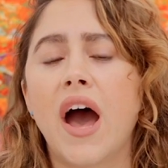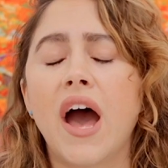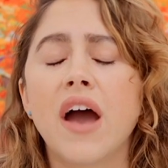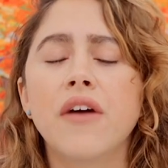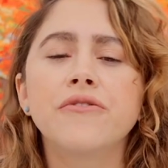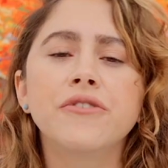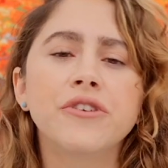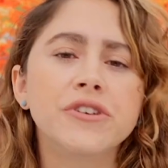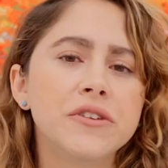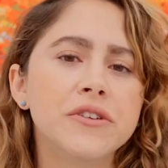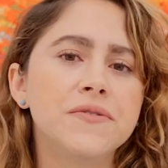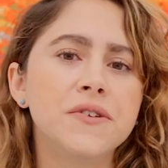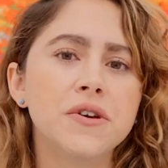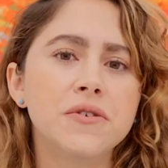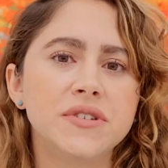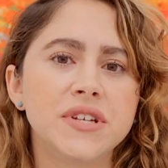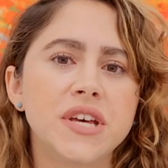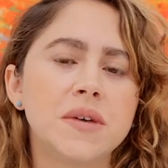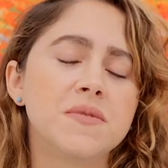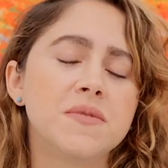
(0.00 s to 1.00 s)
I've learned a few
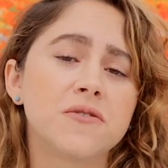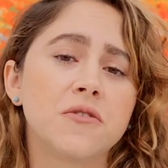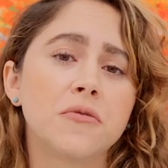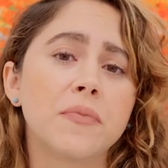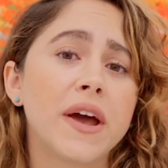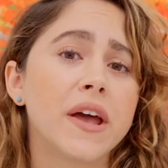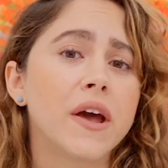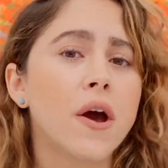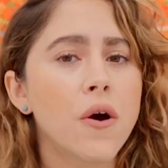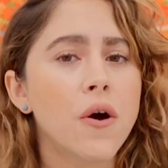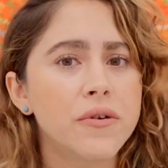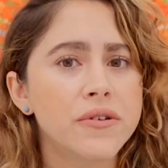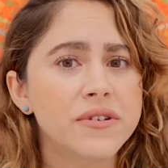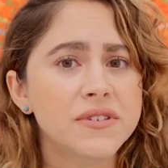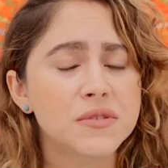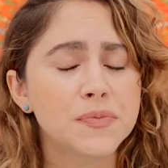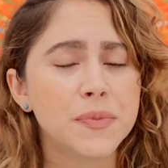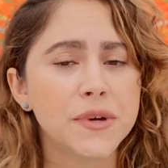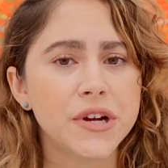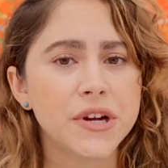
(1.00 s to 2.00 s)
tips from my own
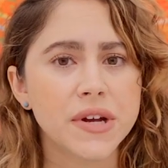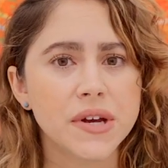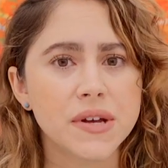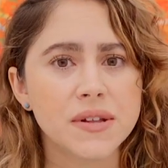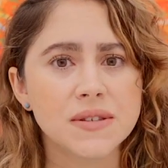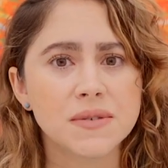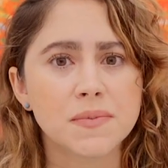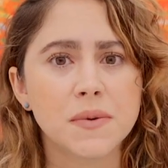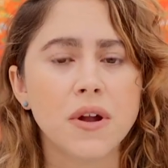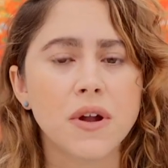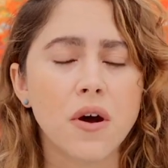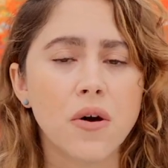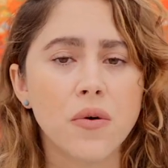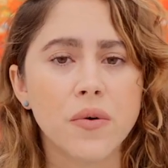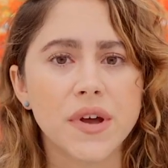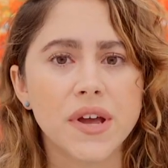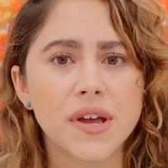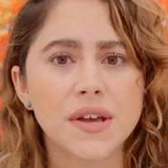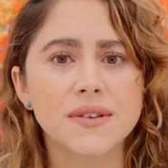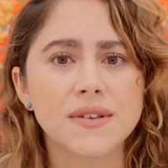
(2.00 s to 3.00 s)
experience, but
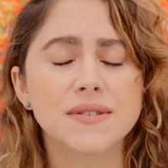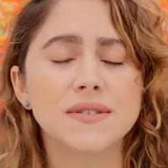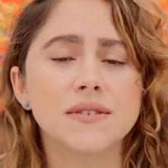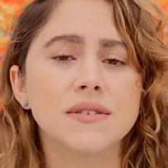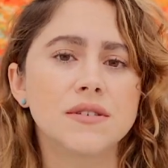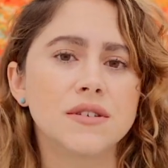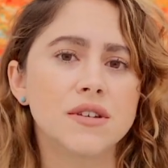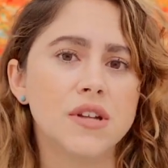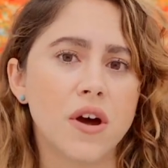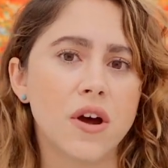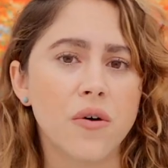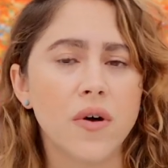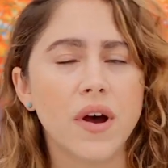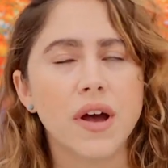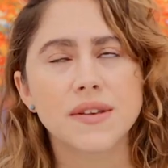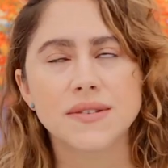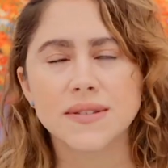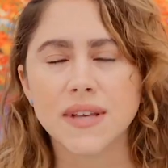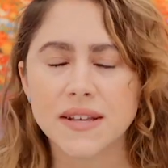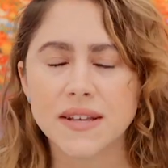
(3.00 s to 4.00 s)
always, you know,
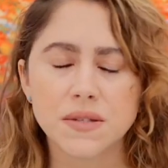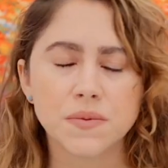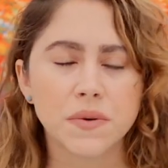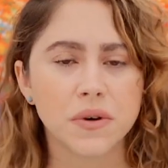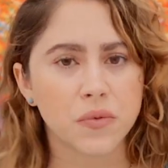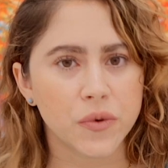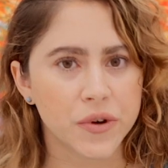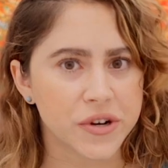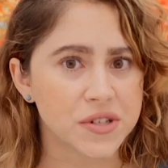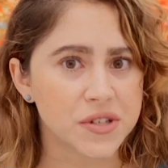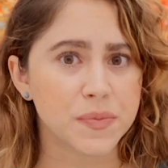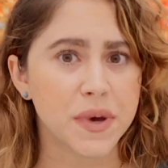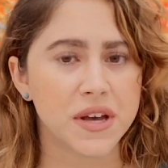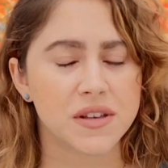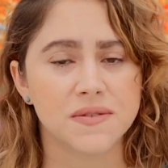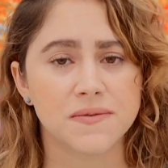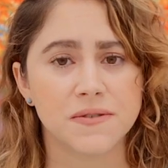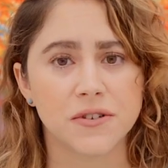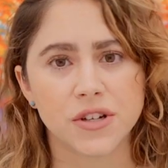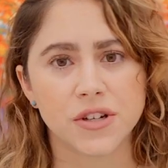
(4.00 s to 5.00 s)
assess what works
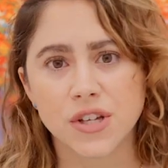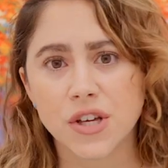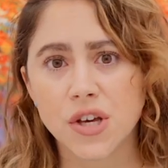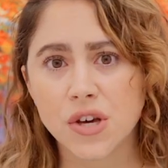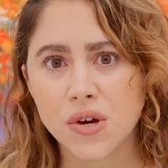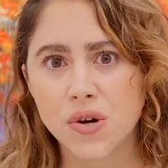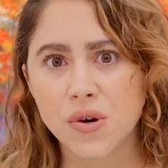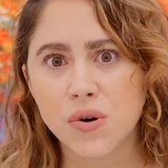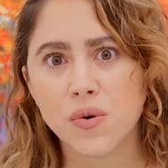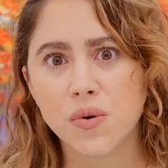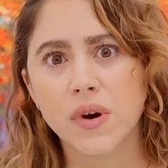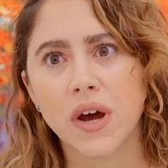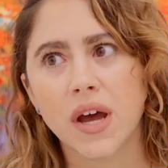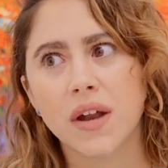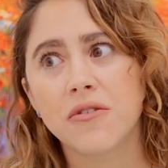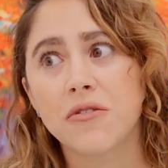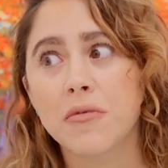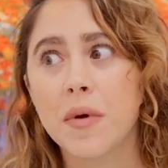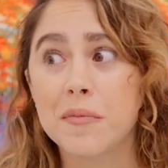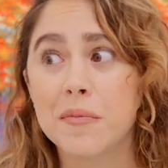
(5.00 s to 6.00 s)
best for you.
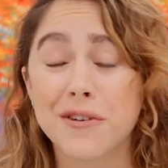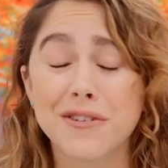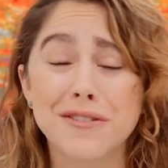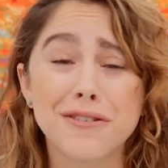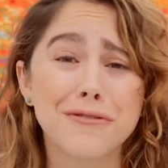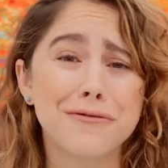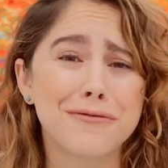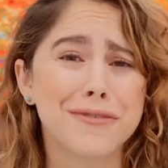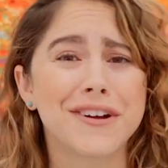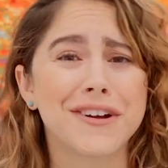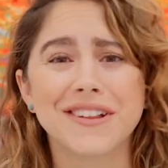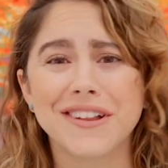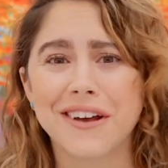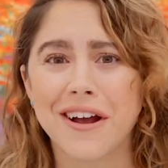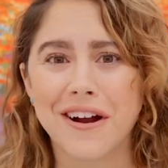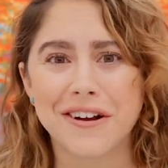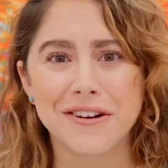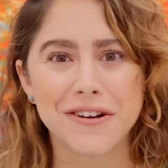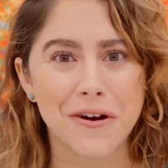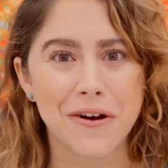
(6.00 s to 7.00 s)
And remember, there really
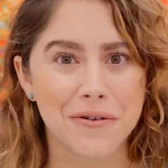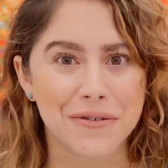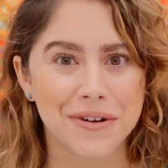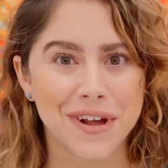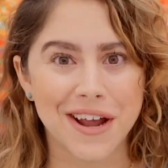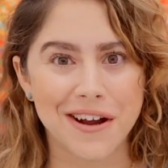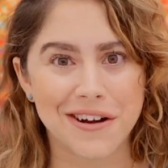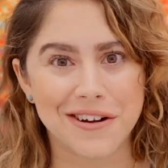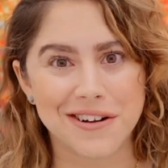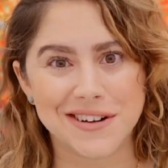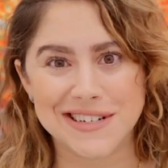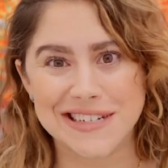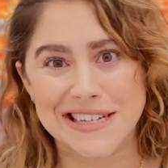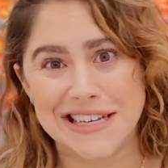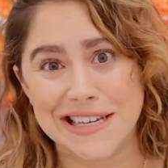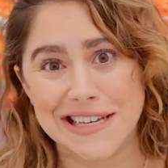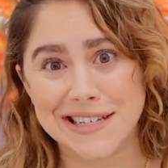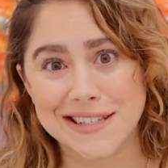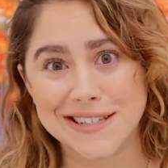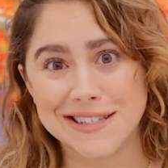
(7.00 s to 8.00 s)
are no
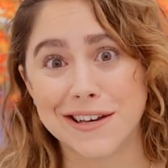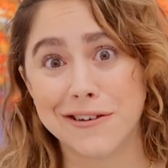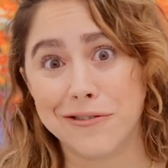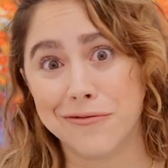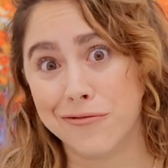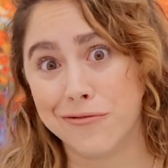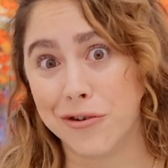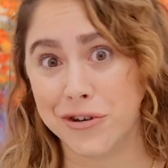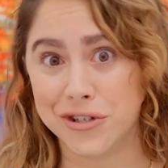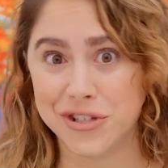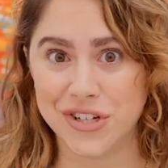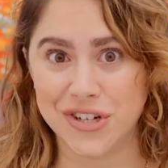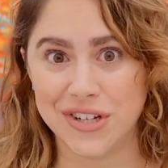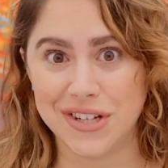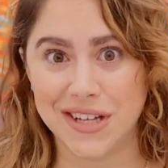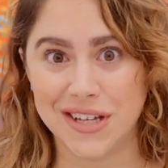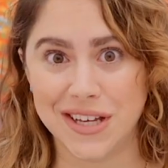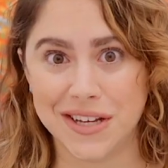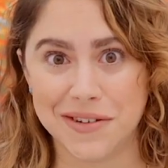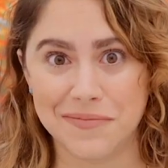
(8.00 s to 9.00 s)
guarantees,
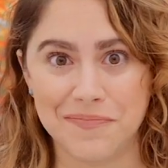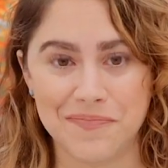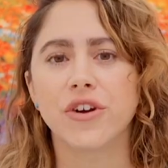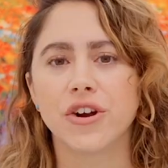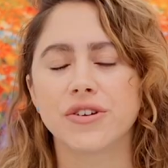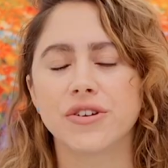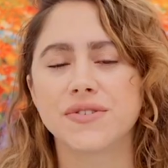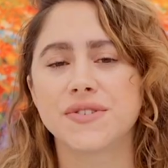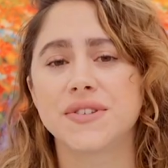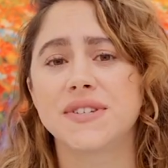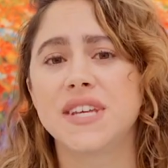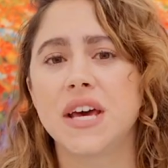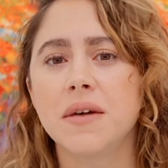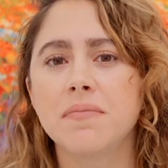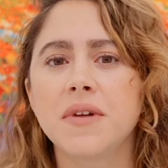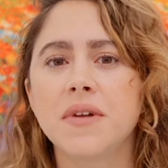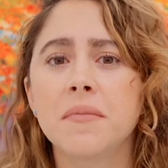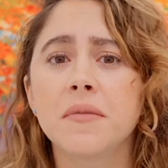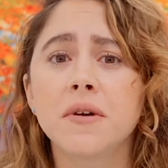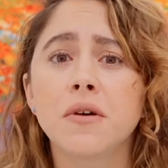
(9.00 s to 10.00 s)
unfortunately. First, tip
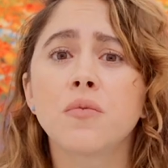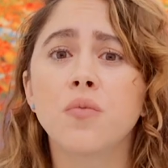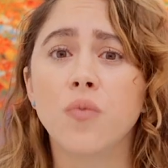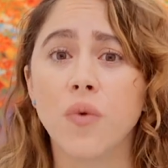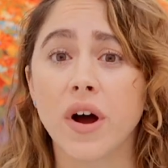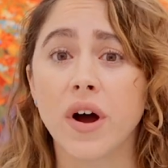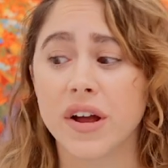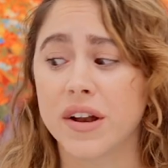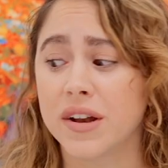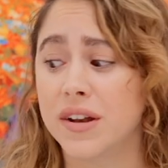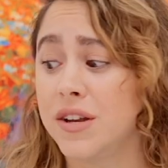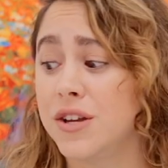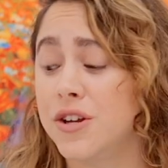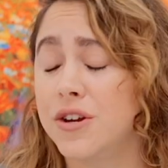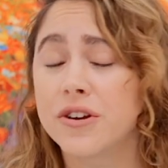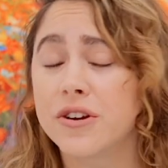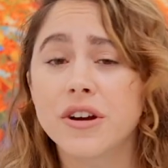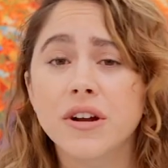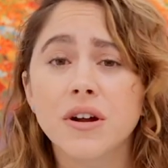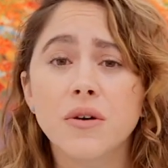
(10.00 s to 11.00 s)
number one,
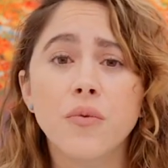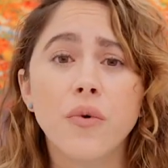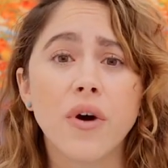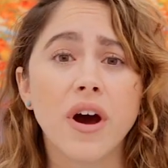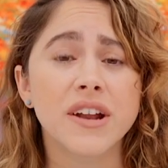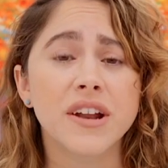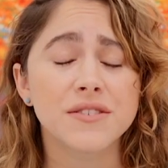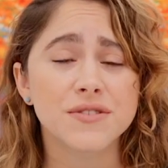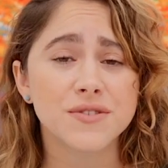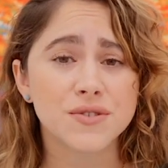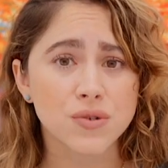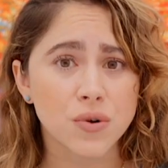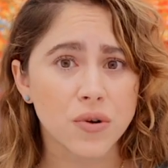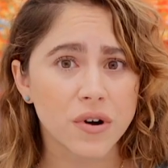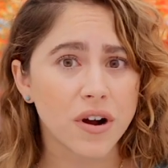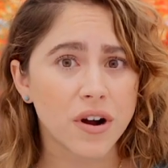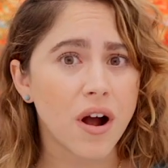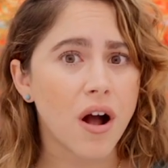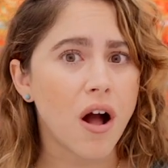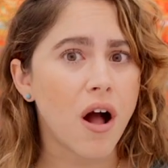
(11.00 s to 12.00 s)
you're gonna wanna
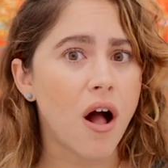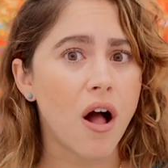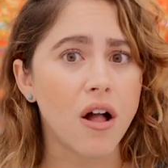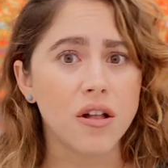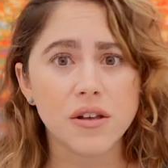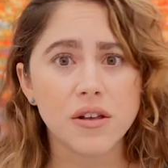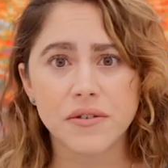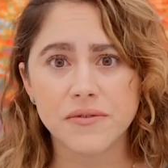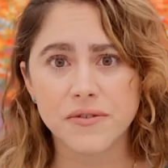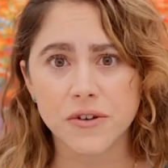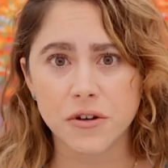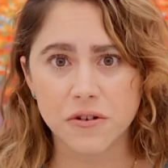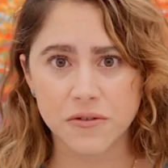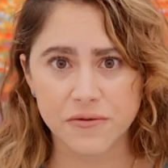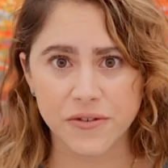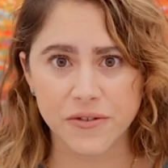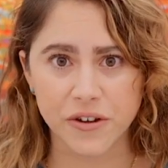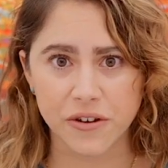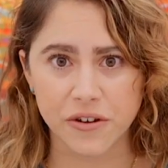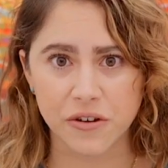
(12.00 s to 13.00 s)
store all of your
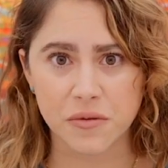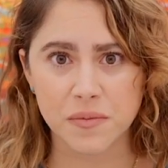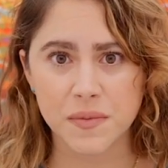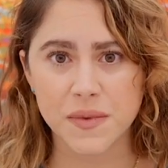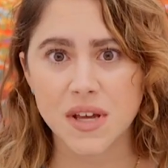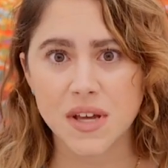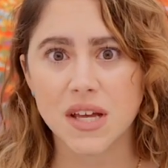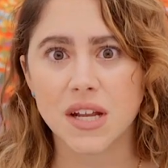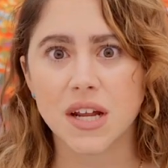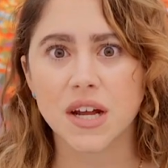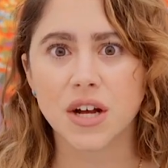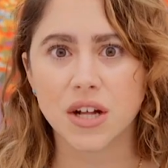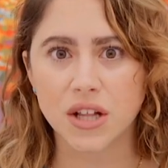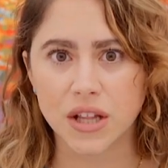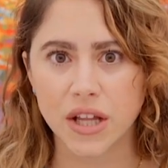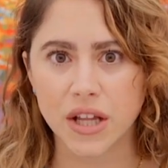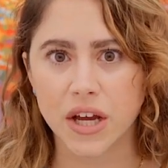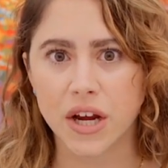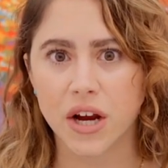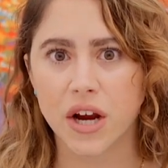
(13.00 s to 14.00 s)
film in a
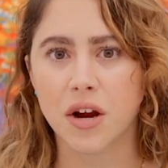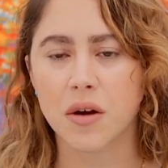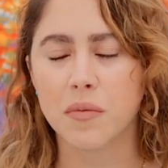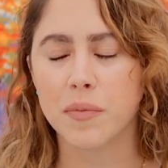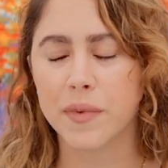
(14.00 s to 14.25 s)
clear